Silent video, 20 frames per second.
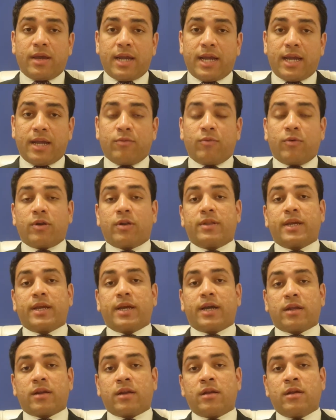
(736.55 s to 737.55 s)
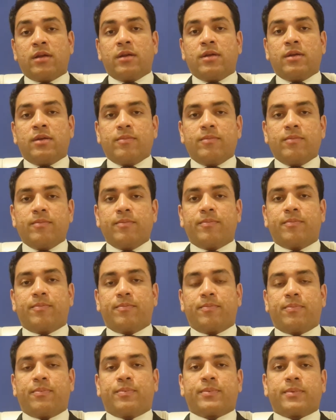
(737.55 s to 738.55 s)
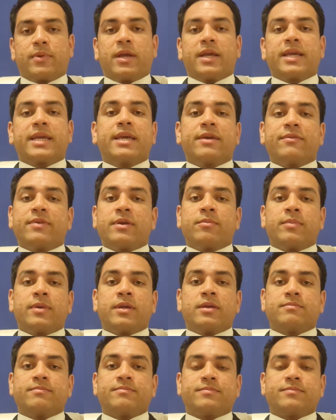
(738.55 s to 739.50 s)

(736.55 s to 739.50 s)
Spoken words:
and what they are giving me.